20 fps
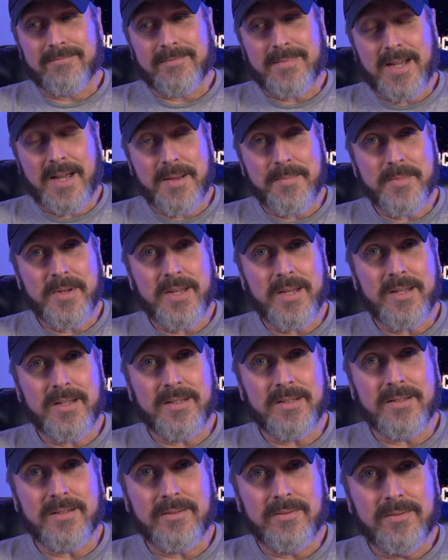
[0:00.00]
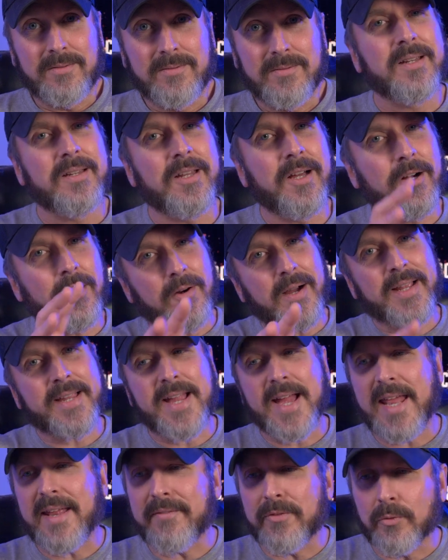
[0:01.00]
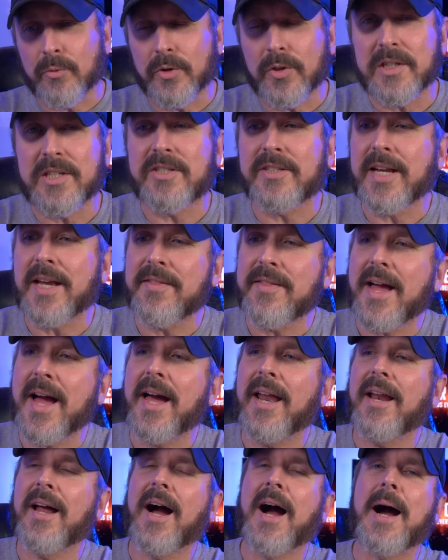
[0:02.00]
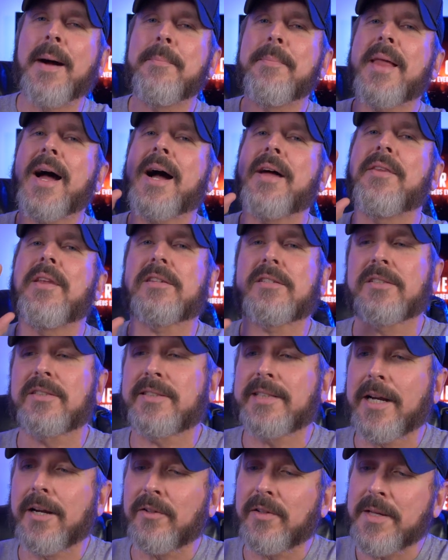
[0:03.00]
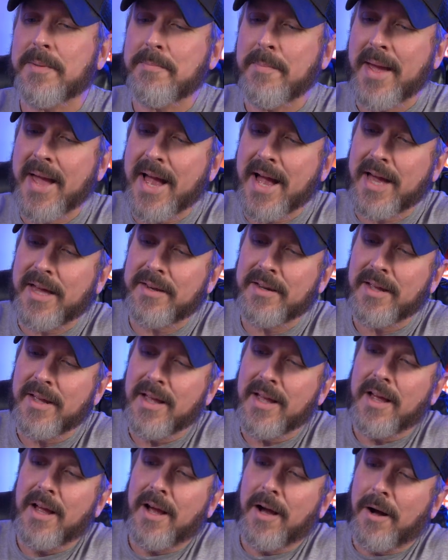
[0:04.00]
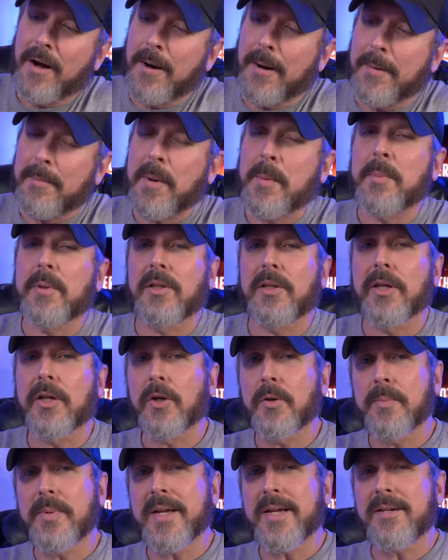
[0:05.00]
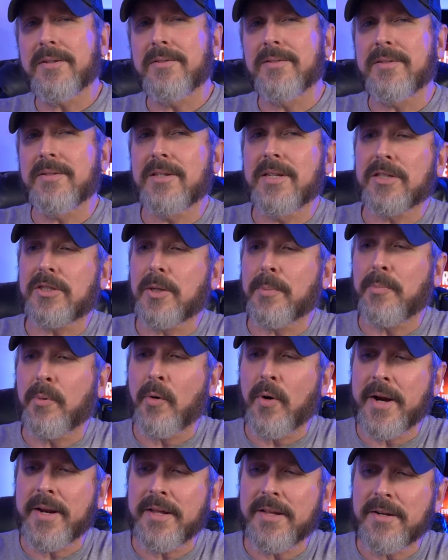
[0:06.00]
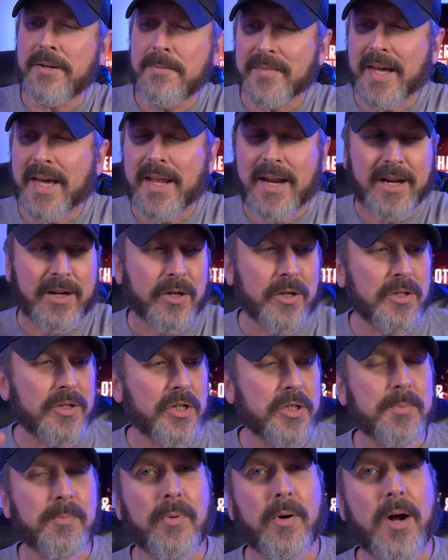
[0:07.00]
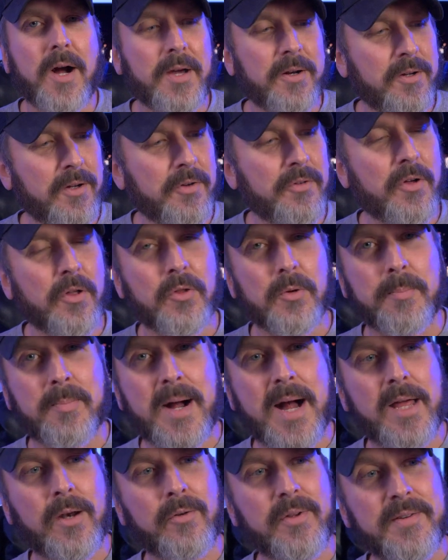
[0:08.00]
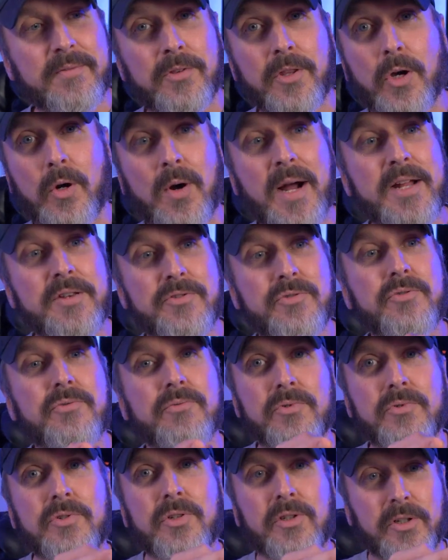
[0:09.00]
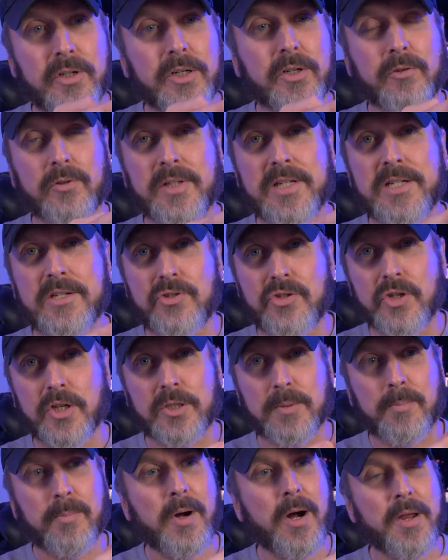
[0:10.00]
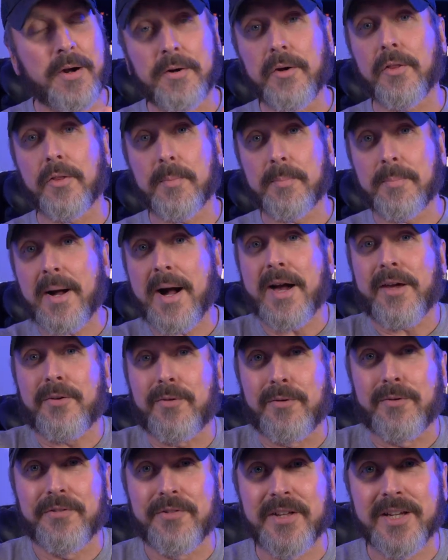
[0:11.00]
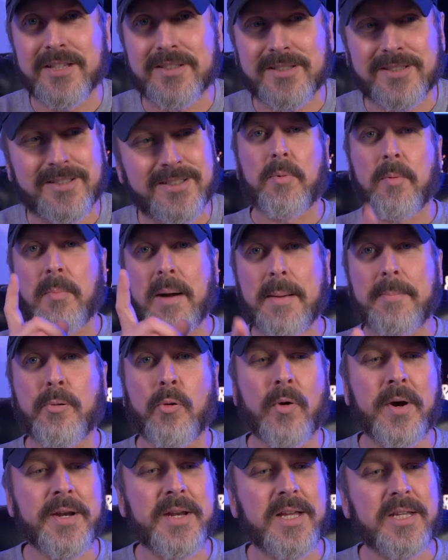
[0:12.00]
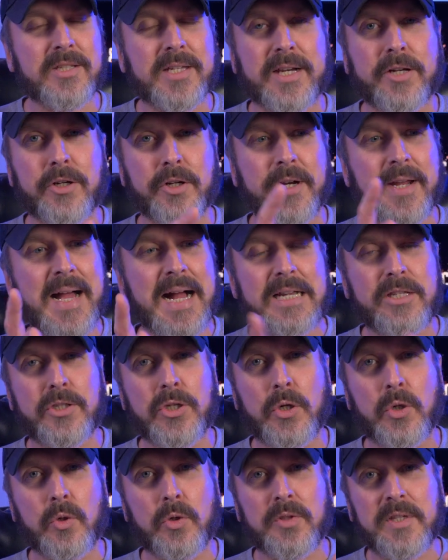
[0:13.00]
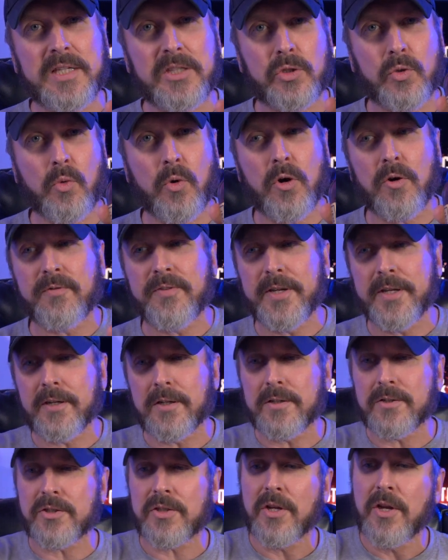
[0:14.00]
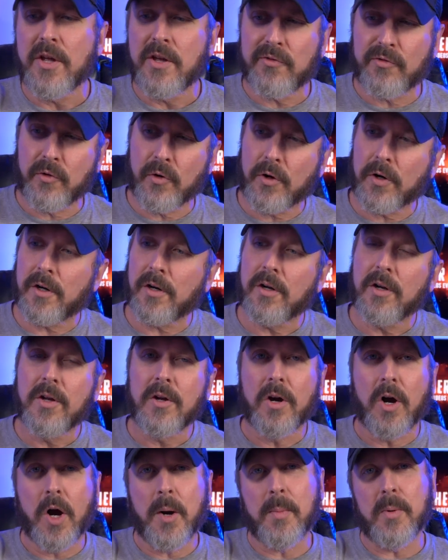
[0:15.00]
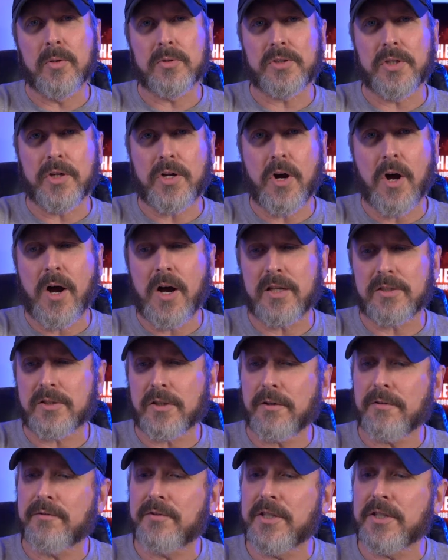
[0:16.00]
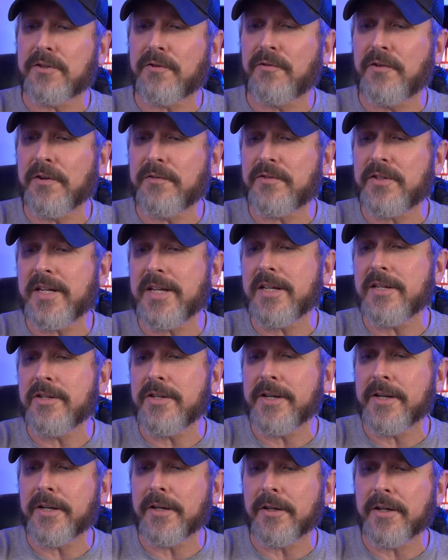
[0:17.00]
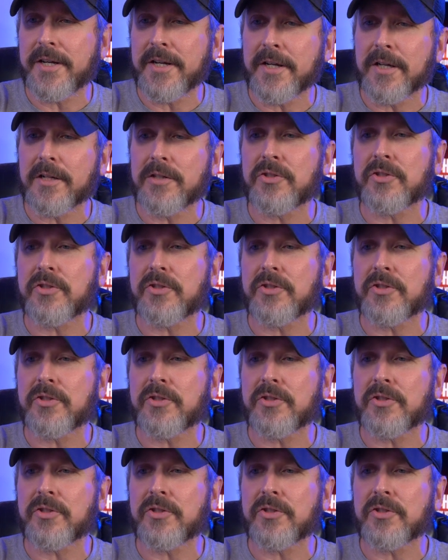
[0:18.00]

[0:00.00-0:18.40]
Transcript: I mean, no, I can't even really say that. I'm not necessarily mad. I'm a little bit disappointed that I could have just bought another bottle, even though I literally just bought another bottle of this. But my point is, I could have got 2 of these 12 years for almost the cost of this 15 year here.